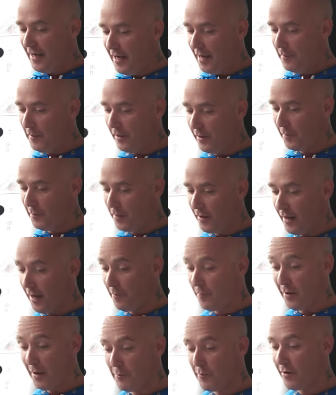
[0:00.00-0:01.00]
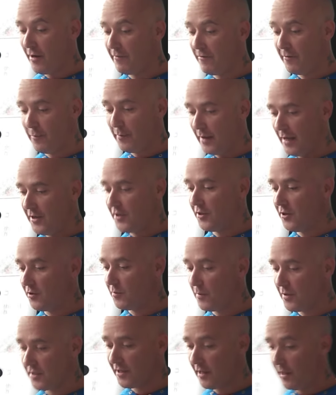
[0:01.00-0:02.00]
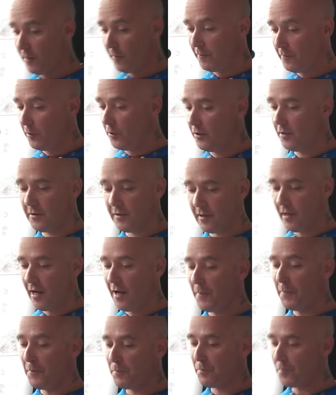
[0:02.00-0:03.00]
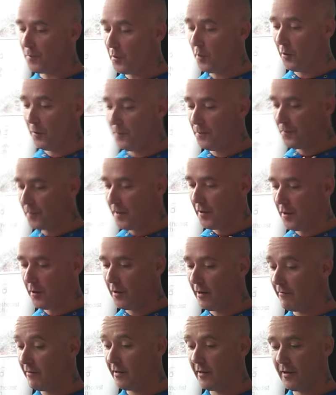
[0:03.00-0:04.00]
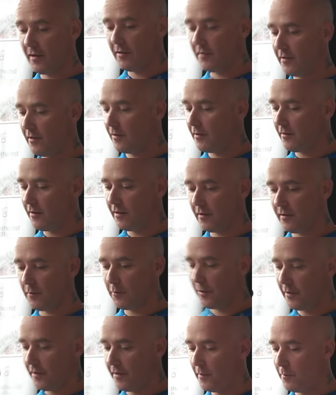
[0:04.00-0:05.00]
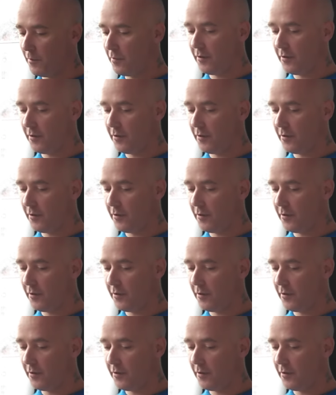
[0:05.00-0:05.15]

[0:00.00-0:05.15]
I mean, I pray for patients myself all the time, but, you know, having kids, it's one of them.